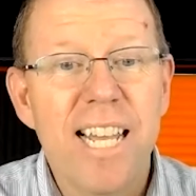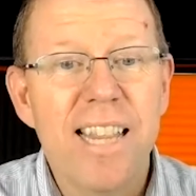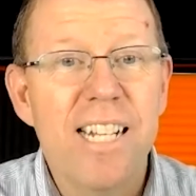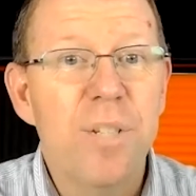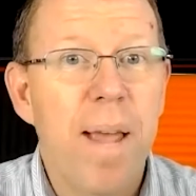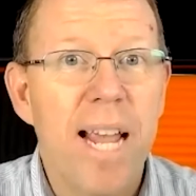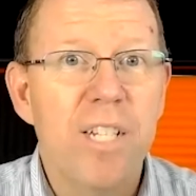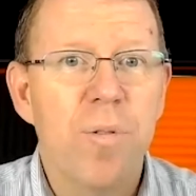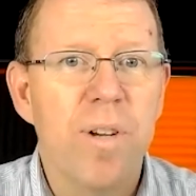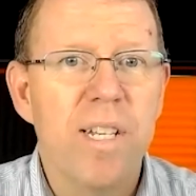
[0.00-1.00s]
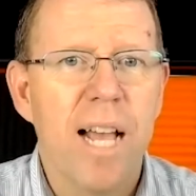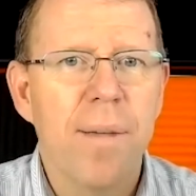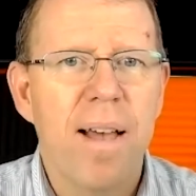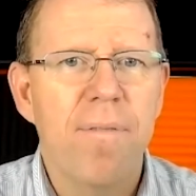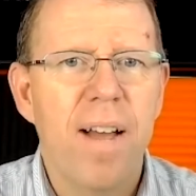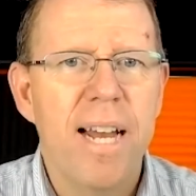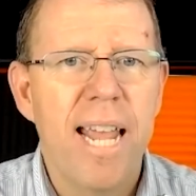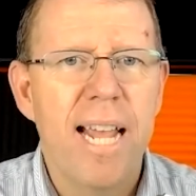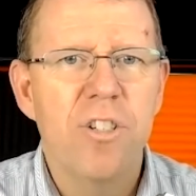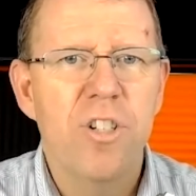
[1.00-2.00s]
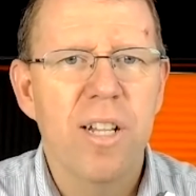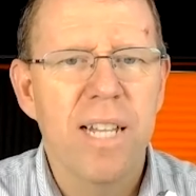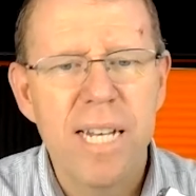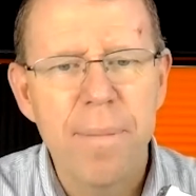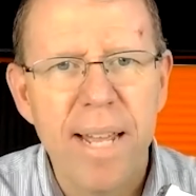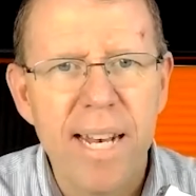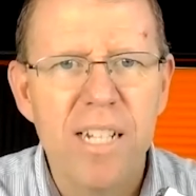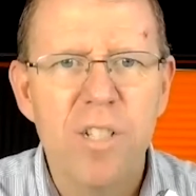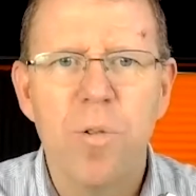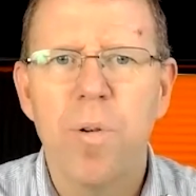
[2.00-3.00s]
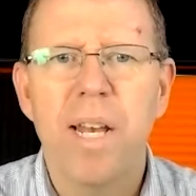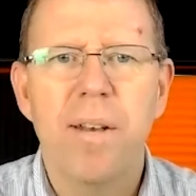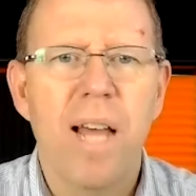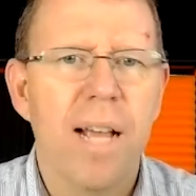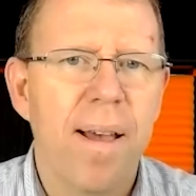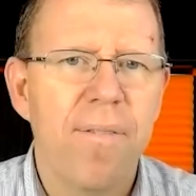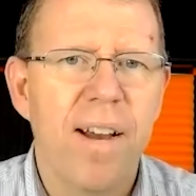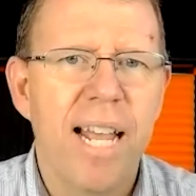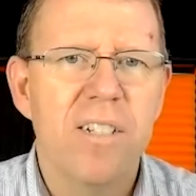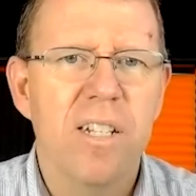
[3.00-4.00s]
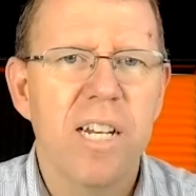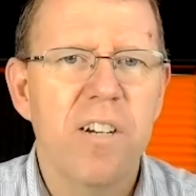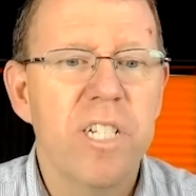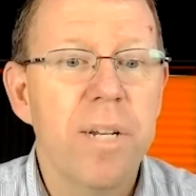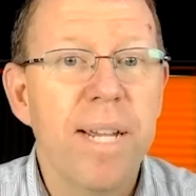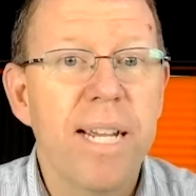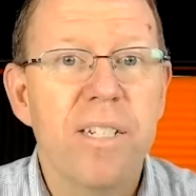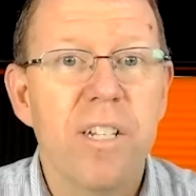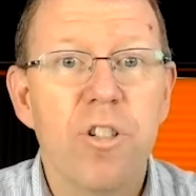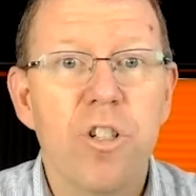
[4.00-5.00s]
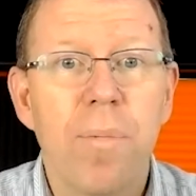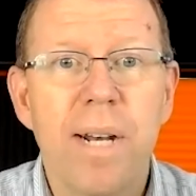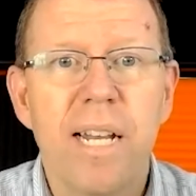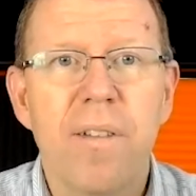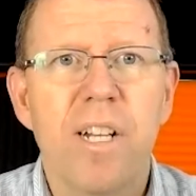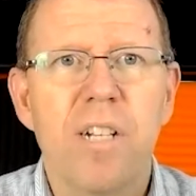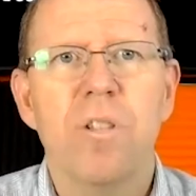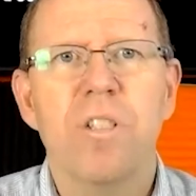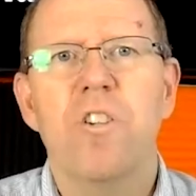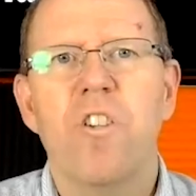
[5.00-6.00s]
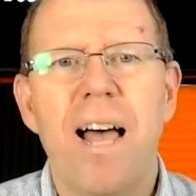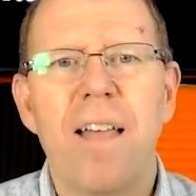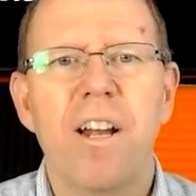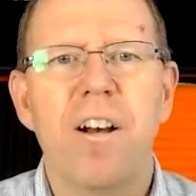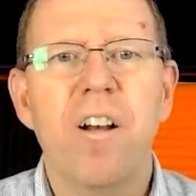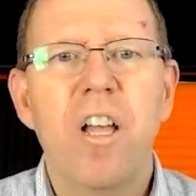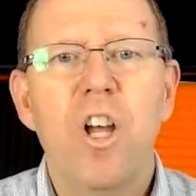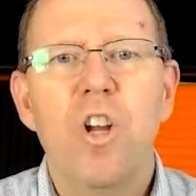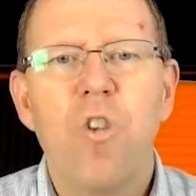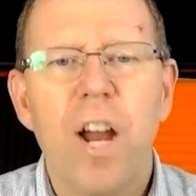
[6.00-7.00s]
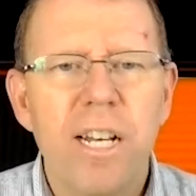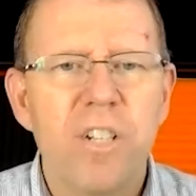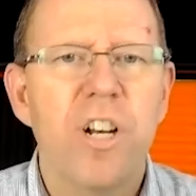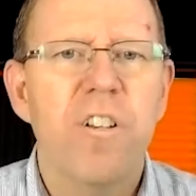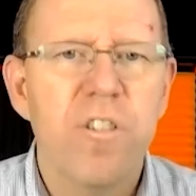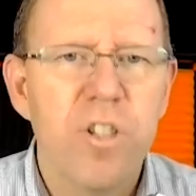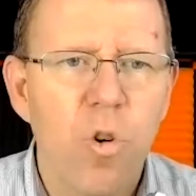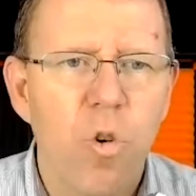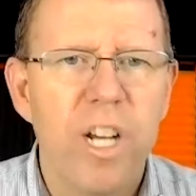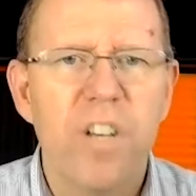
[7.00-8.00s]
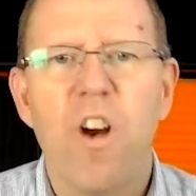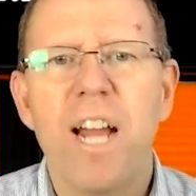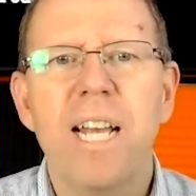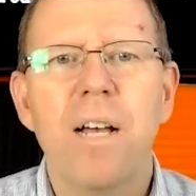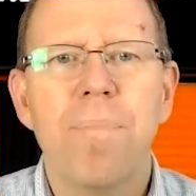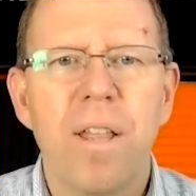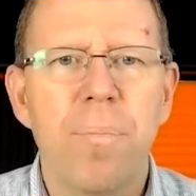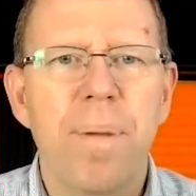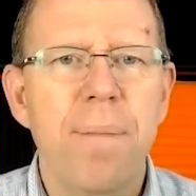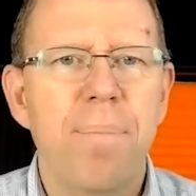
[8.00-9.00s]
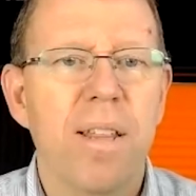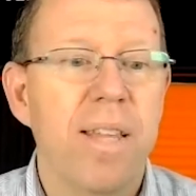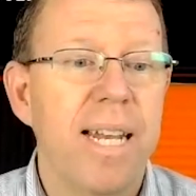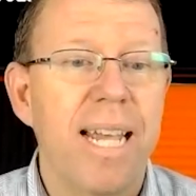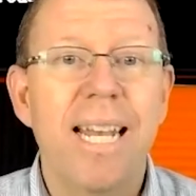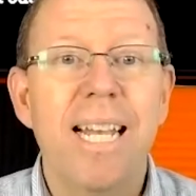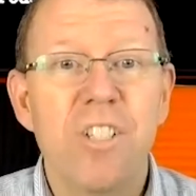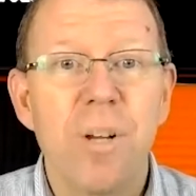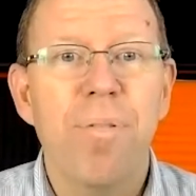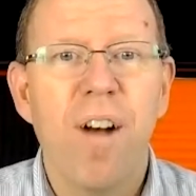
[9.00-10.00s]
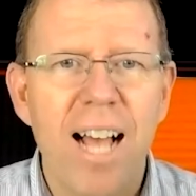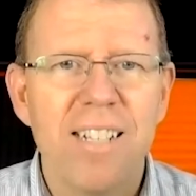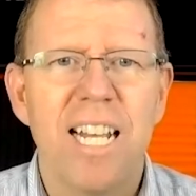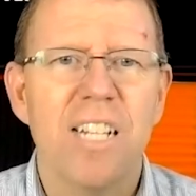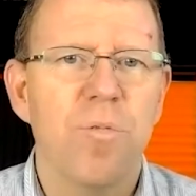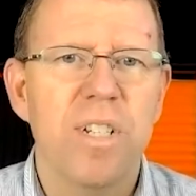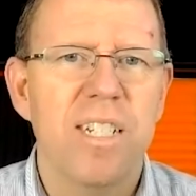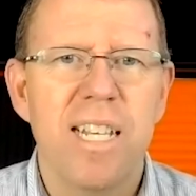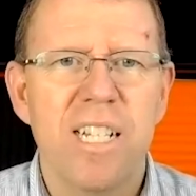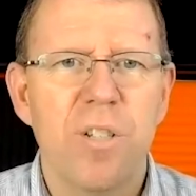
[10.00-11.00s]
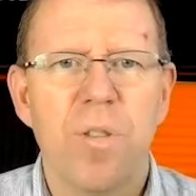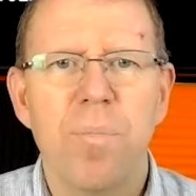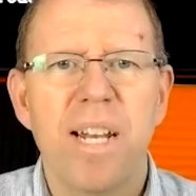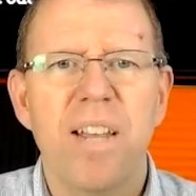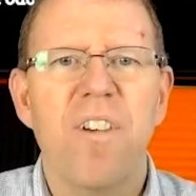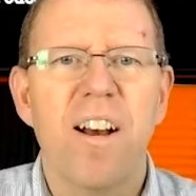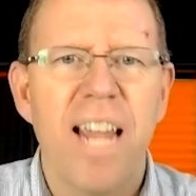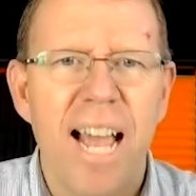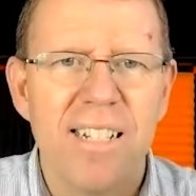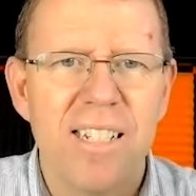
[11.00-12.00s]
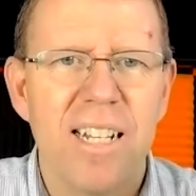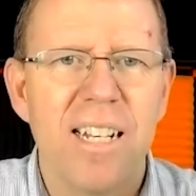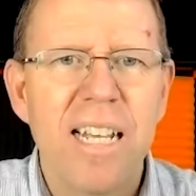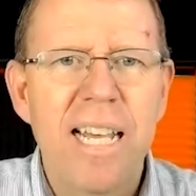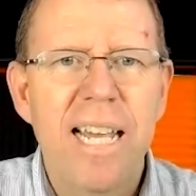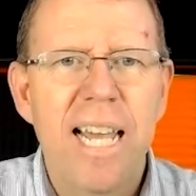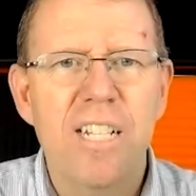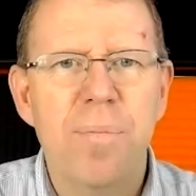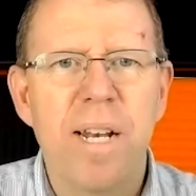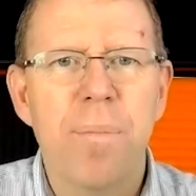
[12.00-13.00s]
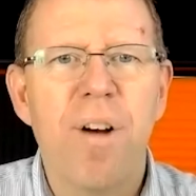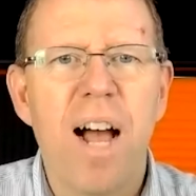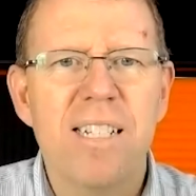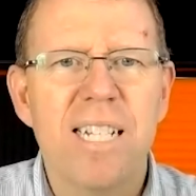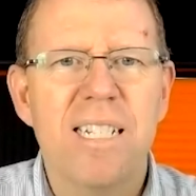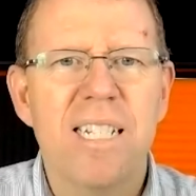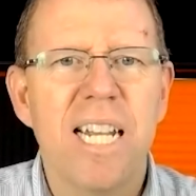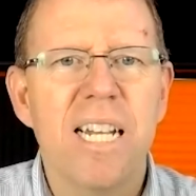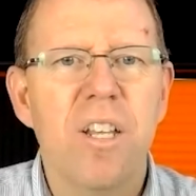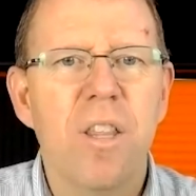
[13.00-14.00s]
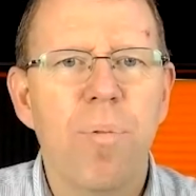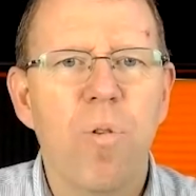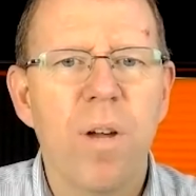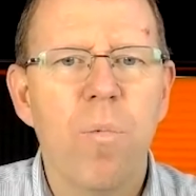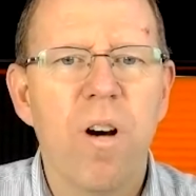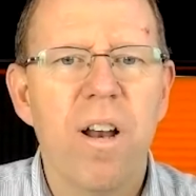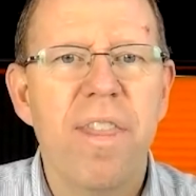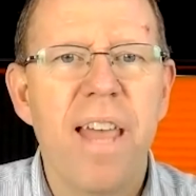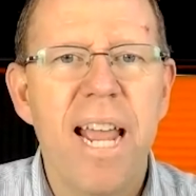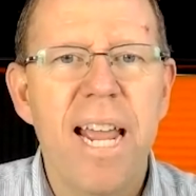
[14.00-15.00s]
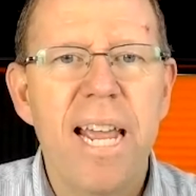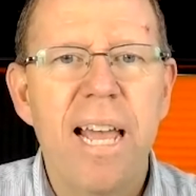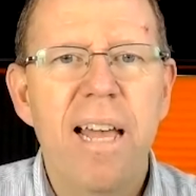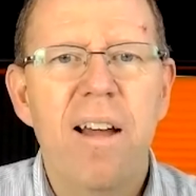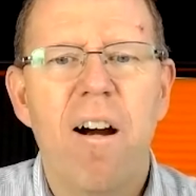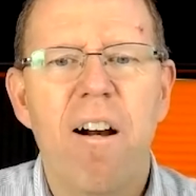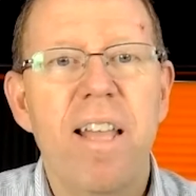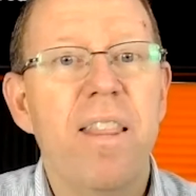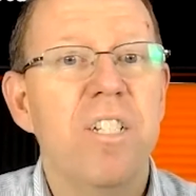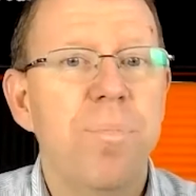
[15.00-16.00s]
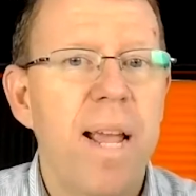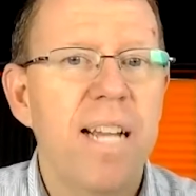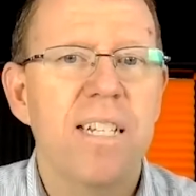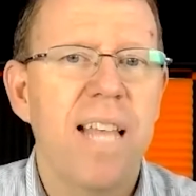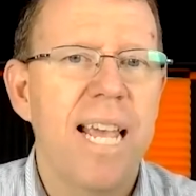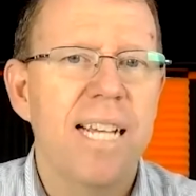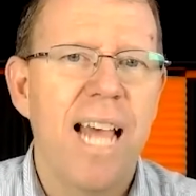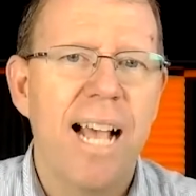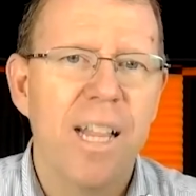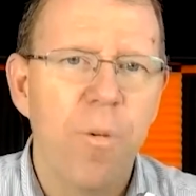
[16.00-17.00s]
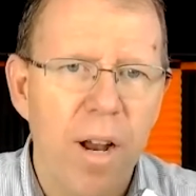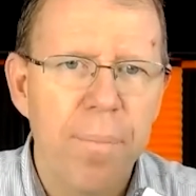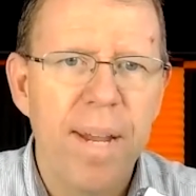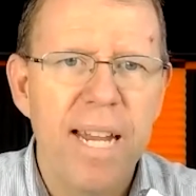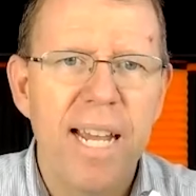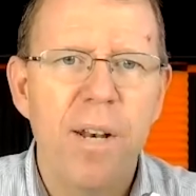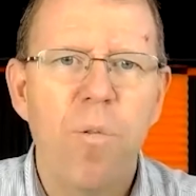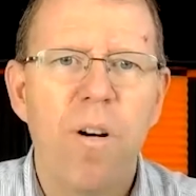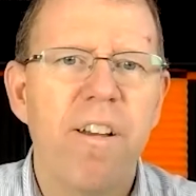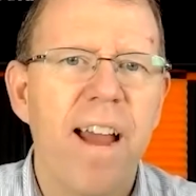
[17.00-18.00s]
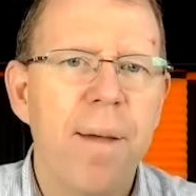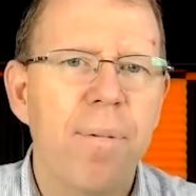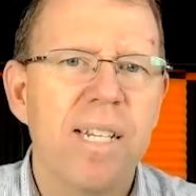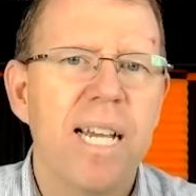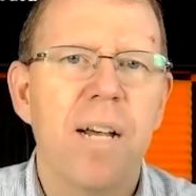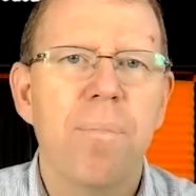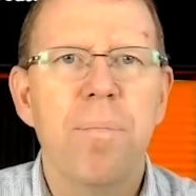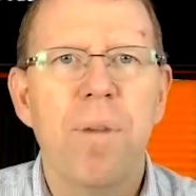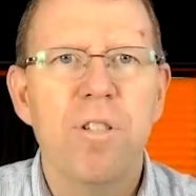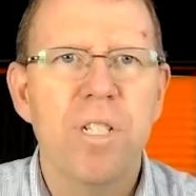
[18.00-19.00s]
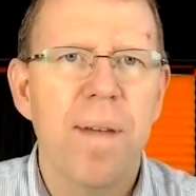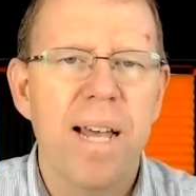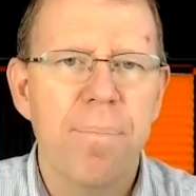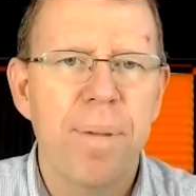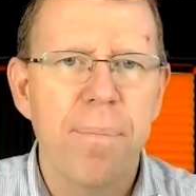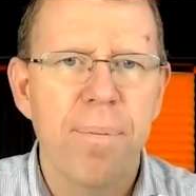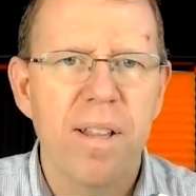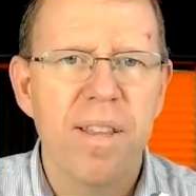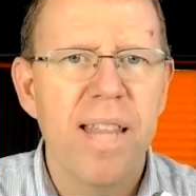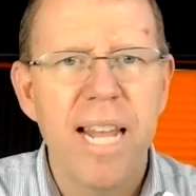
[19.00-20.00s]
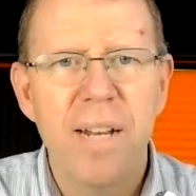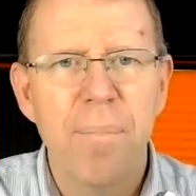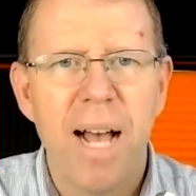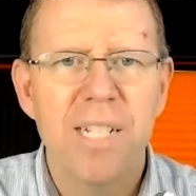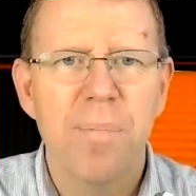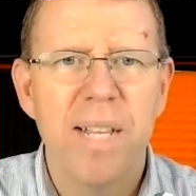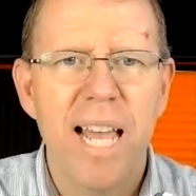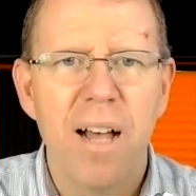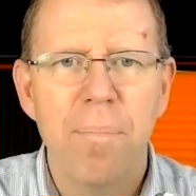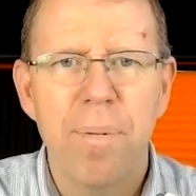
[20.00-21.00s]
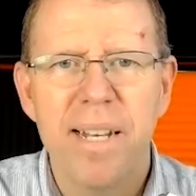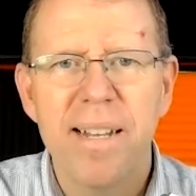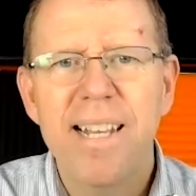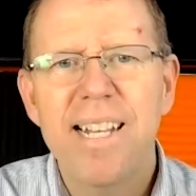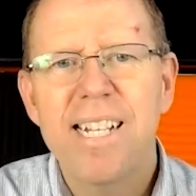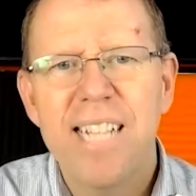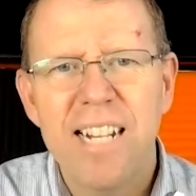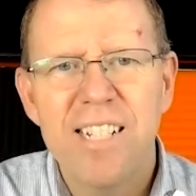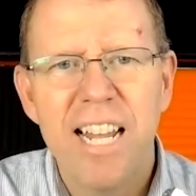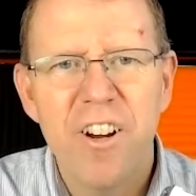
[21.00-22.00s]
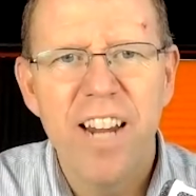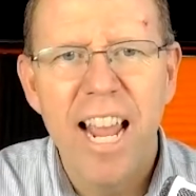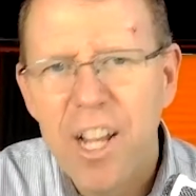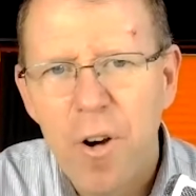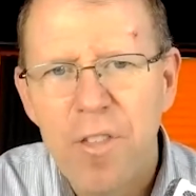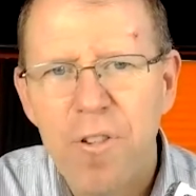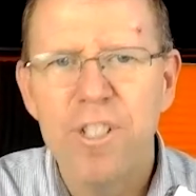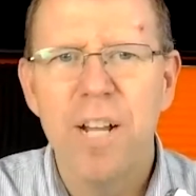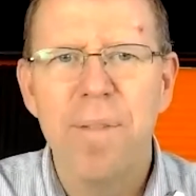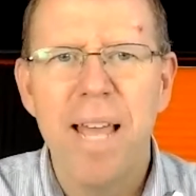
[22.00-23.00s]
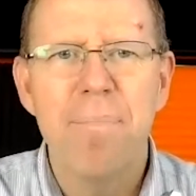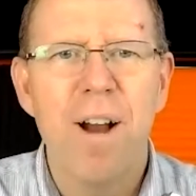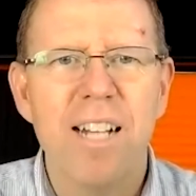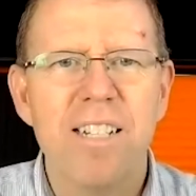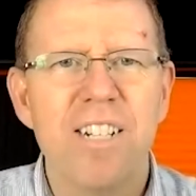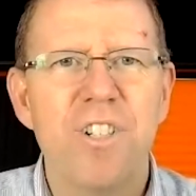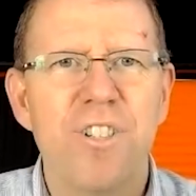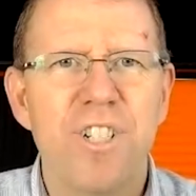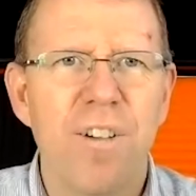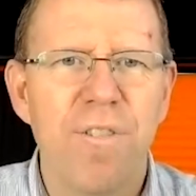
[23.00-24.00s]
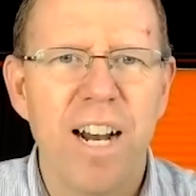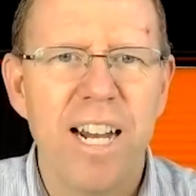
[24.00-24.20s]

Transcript: in this space when we talk about financial independence, when we talk about financial literacy, because there's so many individuals that are out there trying to share their story, trying to help other people, that it is a process. We see this with many of our guests, that it's been a process to get to the point where they are in the space that they exactly want to be in, where they're able to help the most amount of people that they can possibly help. And sounds like you're kind of going through some of that process yourself right